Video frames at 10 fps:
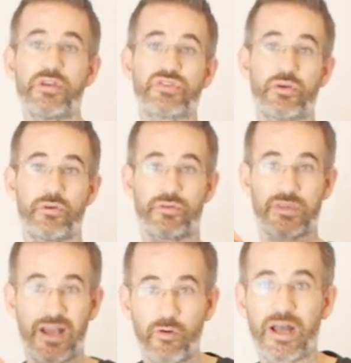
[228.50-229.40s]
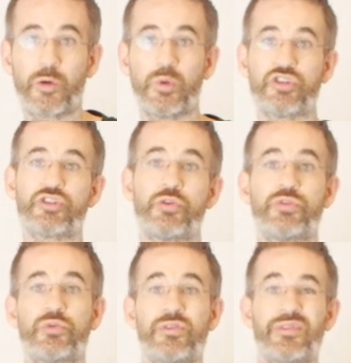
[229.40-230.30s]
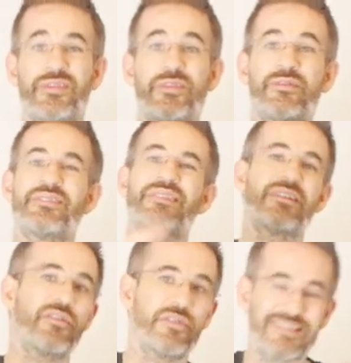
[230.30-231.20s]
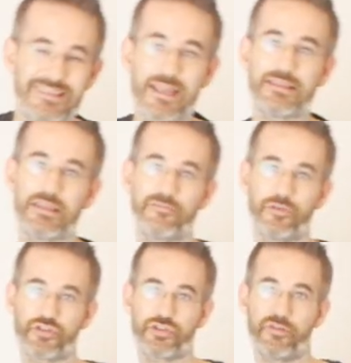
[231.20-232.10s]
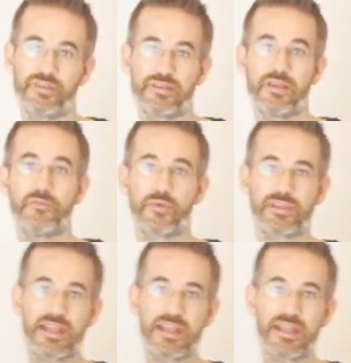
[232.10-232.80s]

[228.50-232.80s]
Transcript: so now I will show you the standing version of it. But